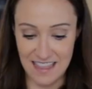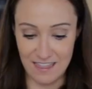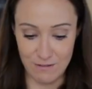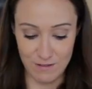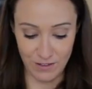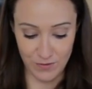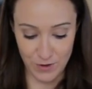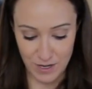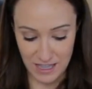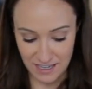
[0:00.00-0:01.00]
and the real
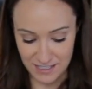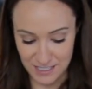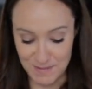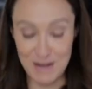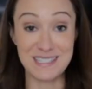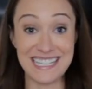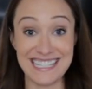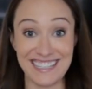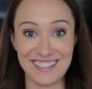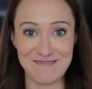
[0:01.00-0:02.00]
fruit in there sometimes
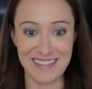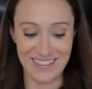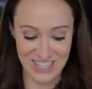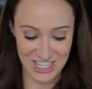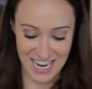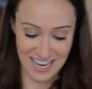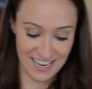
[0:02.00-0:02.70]
needs a little bit of a shake.